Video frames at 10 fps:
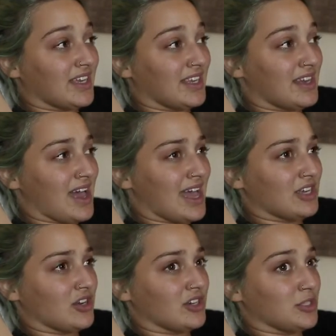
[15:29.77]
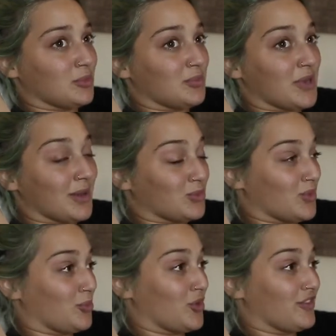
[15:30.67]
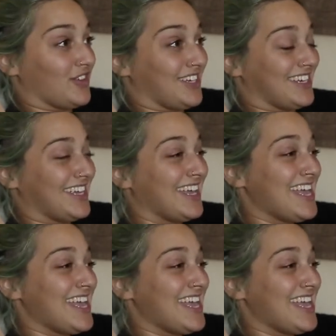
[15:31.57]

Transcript: And I had already been pumped with morphine